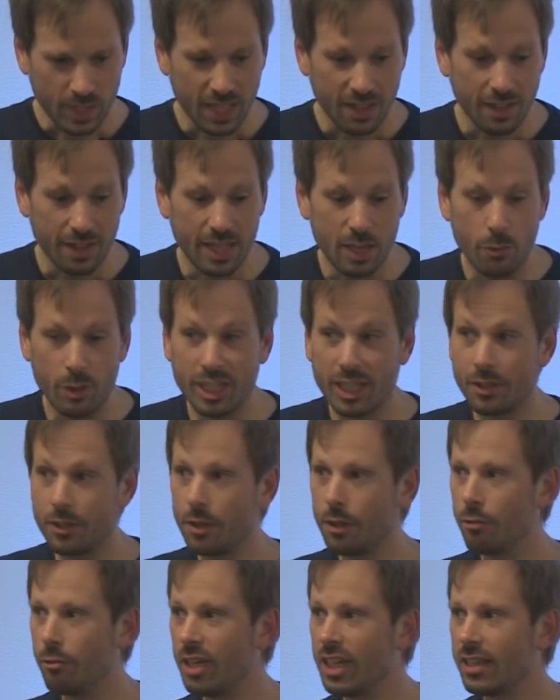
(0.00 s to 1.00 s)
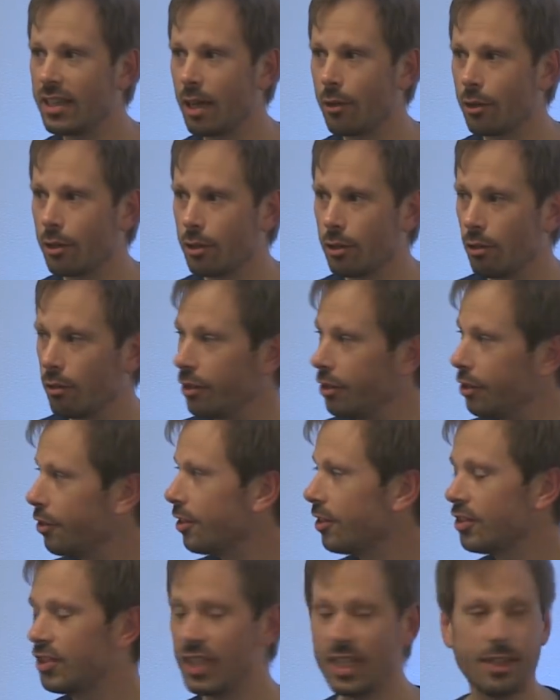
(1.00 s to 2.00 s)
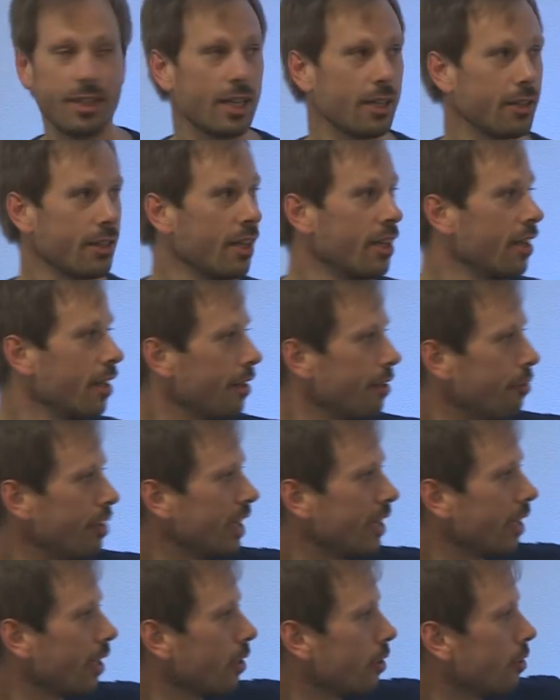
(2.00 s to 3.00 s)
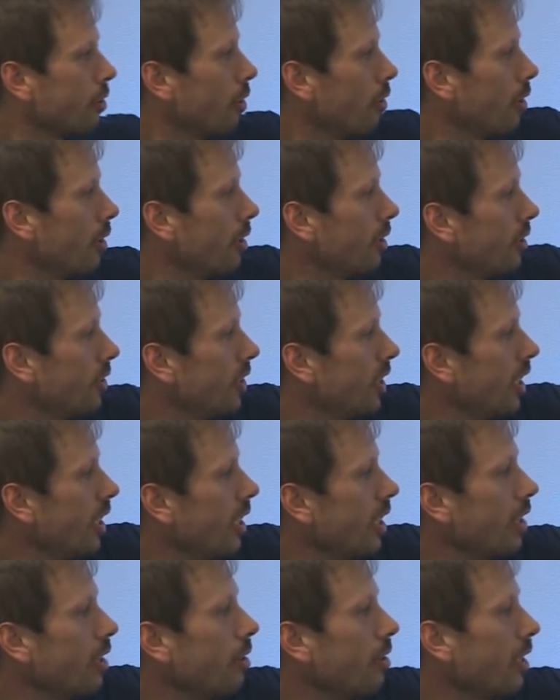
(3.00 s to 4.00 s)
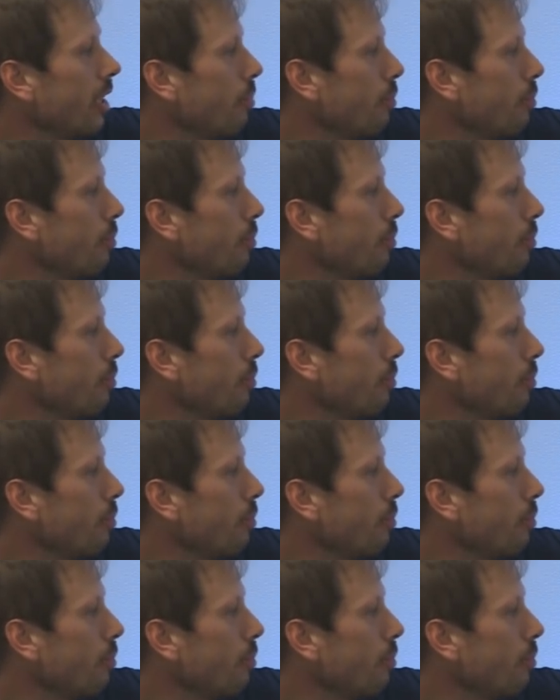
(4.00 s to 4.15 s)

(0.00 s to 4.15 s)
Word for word: And then we get to the real-time controller. You can see that the real-time controller is sitting in, in